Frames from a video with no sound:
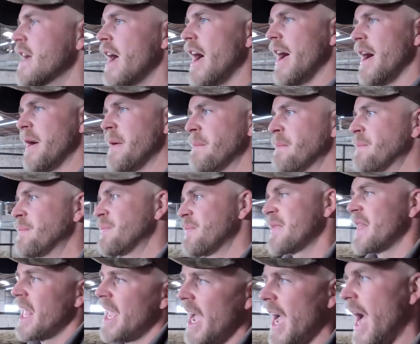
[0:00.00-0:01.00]
I
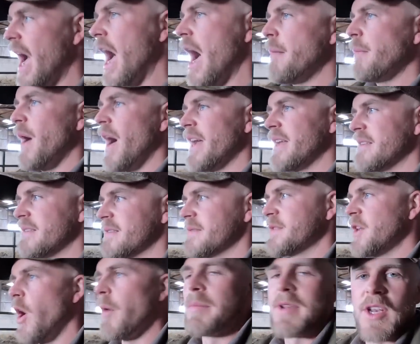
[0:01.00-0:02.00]
might
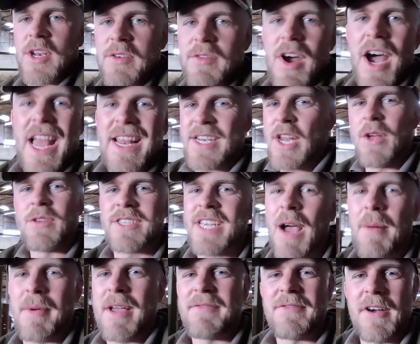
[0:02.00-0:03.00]
not be done it right. Don't
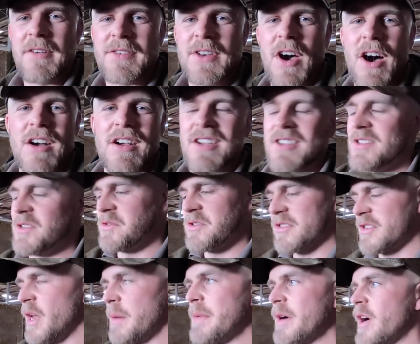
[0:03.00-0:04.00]
tell me if I've not, because you're
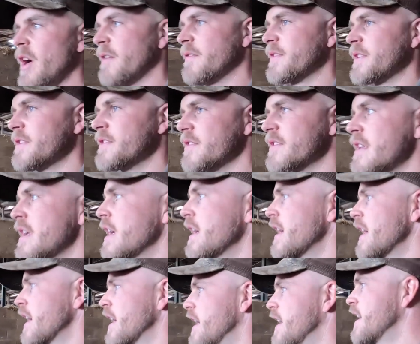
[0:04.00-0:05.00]
just not my confidence.
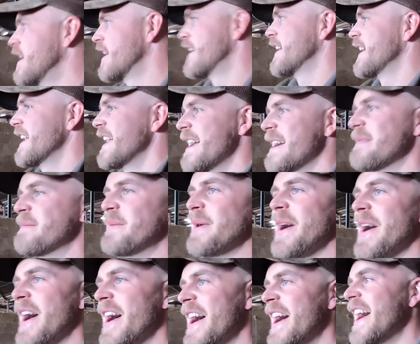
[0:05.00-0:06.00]

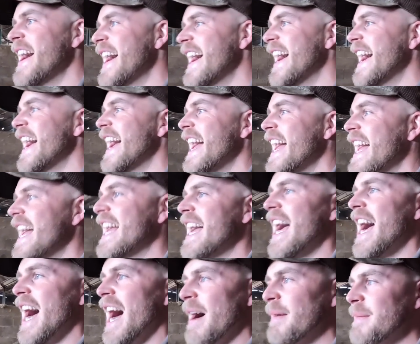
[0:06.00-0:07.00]
But
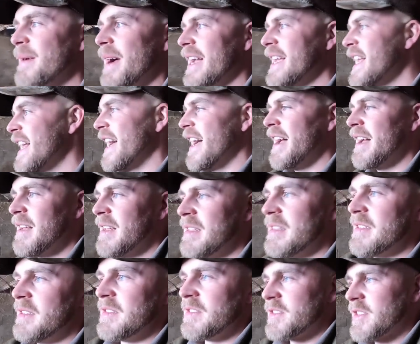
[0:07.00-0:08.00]

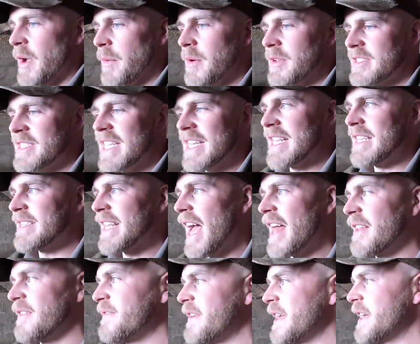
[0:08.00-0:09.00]
yeah, so we'll stick these
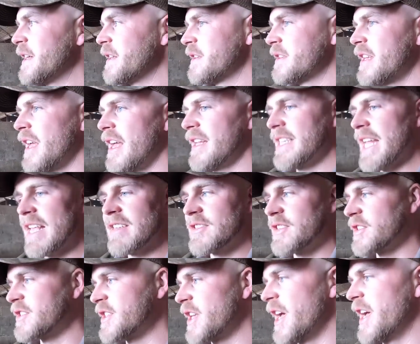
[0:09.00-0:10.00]
down the field. Dad's
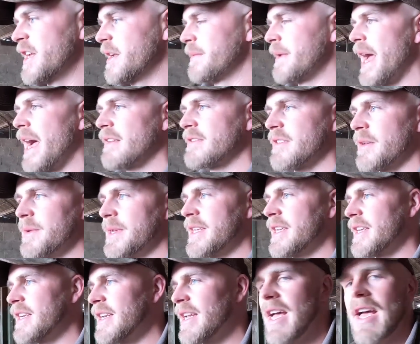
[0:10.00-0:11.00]
just turned up now, so we
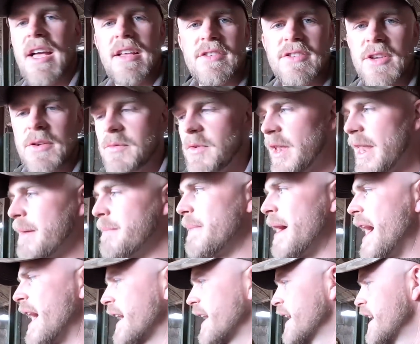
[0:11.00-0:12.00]
can soon run them
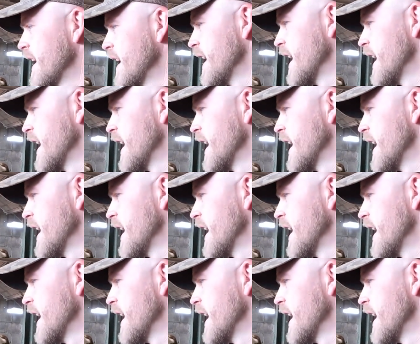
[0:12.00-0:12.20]
back.